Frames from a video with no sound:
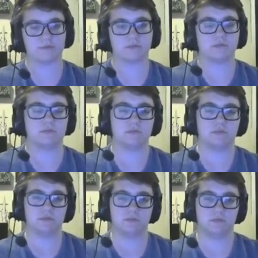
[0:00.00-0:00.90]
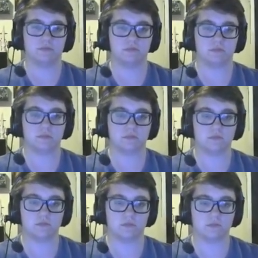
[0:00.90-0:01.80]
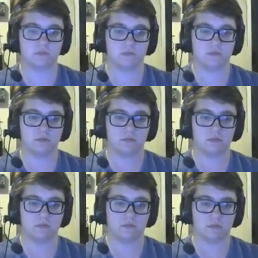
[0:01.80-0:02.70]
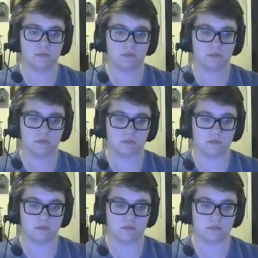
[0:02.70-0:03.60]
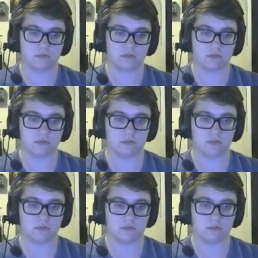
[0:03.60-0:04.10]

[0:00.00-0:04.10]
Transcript: (no one is talking)